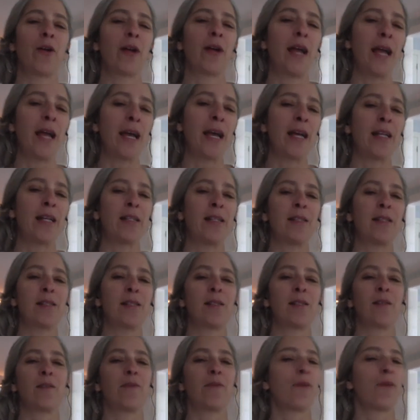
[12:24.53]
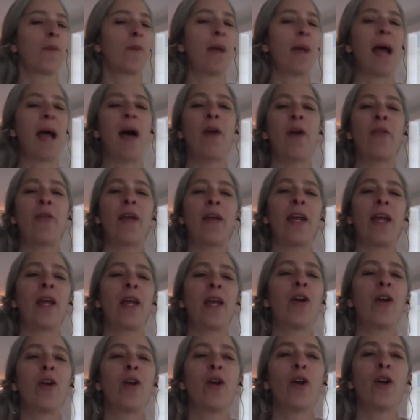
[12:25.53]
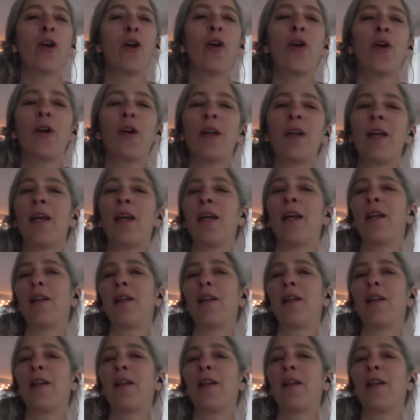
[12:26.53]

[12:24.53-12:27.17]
heads from how they heard it